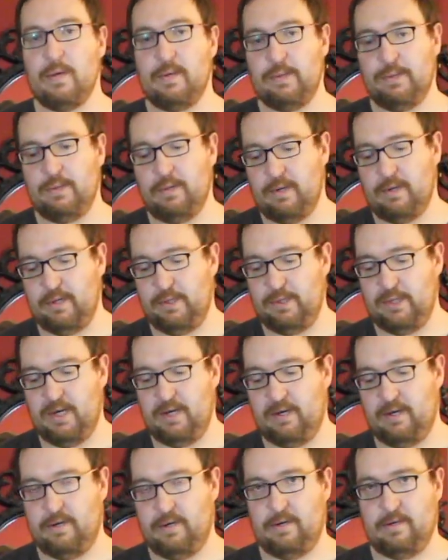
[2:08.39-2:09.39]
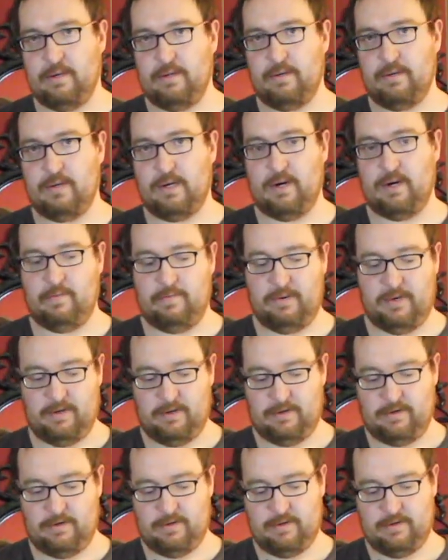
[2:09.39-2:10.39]
So I can take a
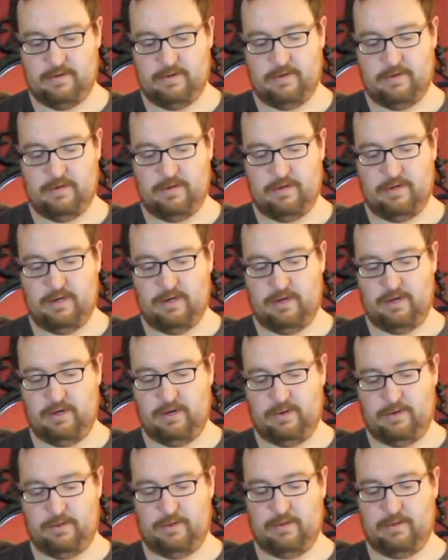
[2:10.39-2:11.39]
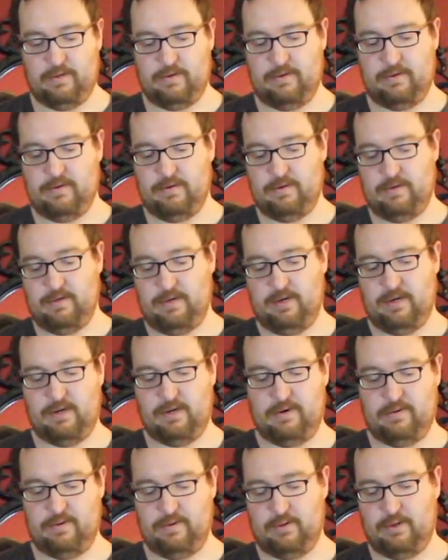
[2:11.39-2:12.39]
carabiner and go through
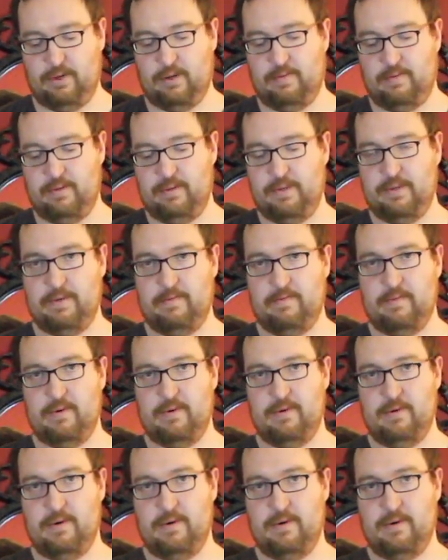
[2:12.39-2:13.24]
a couple of them,